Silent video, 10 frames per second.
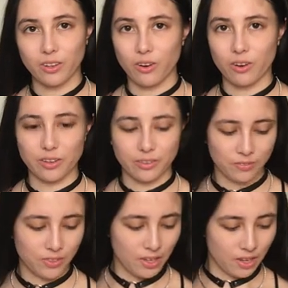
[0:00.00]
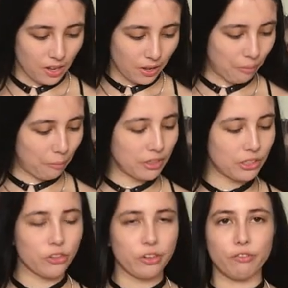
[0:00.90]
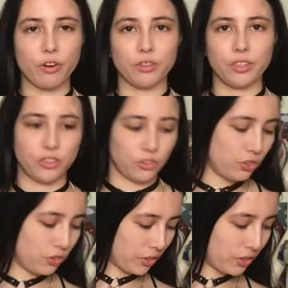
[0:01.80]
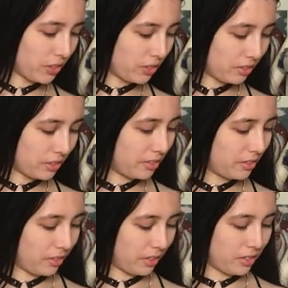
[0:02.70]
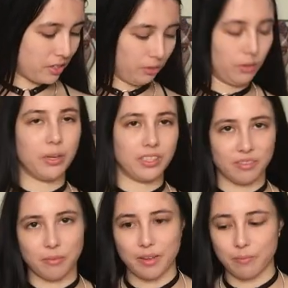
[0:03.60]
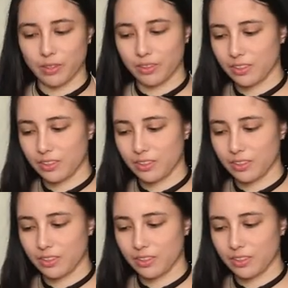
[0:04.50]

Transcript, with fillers: are. Um, I'm going to try and follow the instructions to like, you know, the best of my ability,